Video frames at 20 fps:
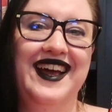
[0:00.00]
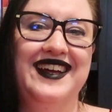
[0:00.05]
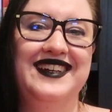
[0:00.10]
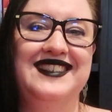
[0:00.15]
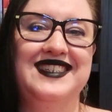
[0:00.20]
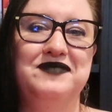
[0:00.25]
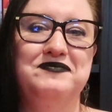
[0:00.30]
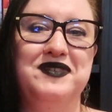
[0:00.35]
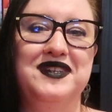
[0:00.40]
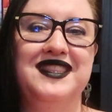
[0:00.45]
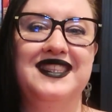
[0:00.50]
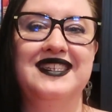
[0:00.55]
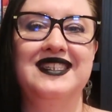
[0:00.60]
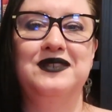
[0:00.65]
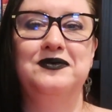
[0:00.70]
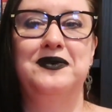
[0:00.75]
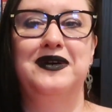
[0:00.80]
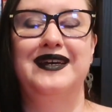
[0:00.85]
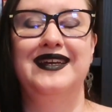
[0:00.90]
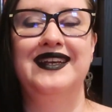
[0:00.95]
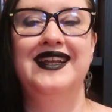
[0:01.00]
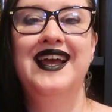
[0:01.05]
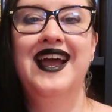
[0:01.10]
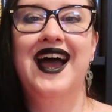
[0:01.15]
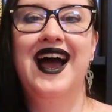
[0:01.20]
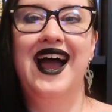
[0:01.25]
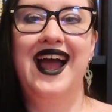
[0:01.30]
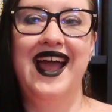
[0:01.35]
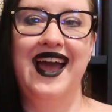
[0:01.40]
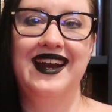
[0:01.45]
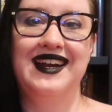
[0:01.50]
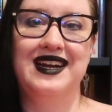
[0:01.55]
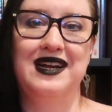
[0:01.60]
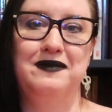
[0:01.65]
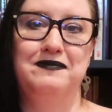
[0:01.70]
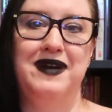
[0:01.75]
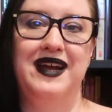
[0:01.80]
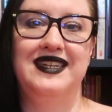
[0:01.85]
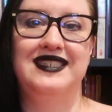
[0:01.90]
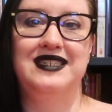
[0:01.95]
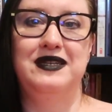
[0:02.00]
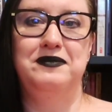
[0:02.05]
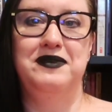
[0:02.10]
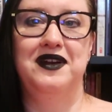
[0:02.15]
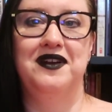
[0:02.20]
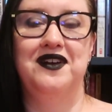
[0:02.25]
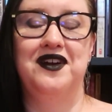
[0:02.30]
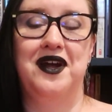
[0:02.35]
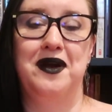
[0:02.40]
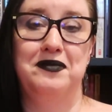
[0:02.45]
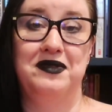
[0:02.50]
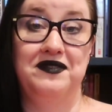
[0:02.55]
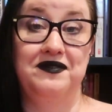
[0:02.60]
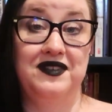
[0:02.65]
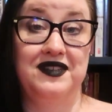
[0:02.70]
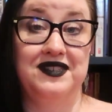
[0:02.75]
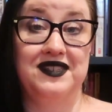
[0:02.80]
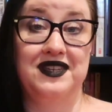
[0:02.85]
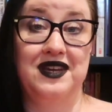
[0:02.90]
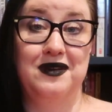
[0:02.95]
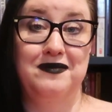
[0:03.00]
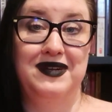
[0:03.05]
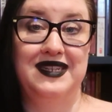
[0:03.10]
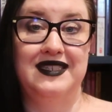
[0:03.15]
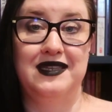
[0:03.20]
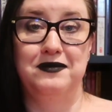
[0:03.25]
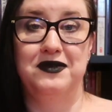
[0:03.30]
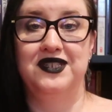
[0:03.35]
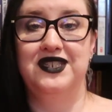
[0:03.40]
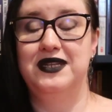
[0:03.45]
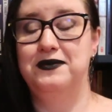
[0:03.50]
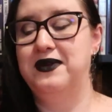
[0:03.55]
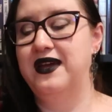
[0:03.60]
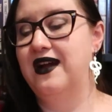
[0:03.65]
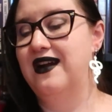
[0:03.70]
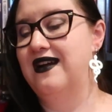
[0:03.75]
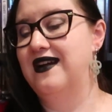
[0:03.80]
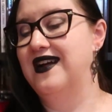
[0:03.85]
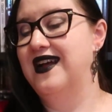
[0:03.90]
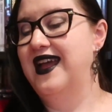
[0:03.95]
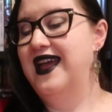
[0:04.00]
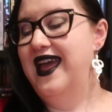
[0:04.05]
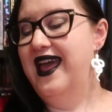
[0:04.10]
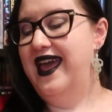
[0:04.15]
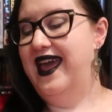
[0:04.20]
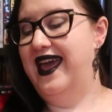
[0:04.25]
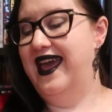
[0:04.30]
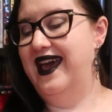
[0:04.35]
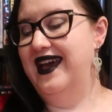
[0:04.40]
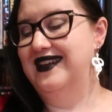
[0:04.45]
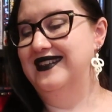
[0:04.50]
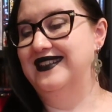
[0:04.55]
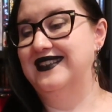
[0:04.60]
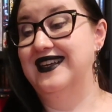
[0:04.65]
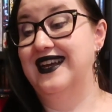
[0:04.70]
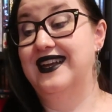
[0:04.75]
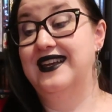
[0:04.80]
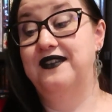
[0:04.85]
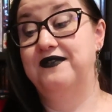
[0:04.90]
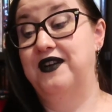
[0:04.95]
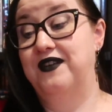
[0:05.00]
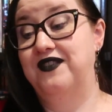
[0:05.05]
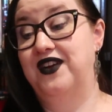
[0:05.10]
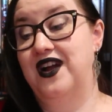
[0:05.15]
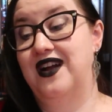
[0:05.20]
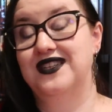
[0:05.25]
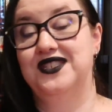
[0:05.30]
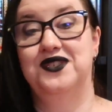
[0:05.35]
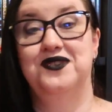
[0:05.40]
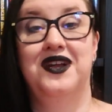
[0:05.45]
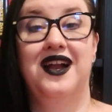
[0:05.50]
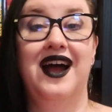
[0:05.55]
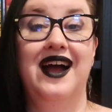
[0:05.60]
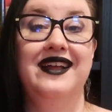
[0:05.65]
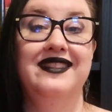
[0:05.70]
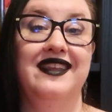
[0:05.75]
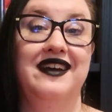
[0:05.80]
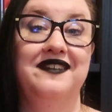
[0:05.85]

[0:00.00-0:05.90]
I did put this one, I had it on my TBR a couple of years ago, my summer TBR, and uh, never ever got to it. I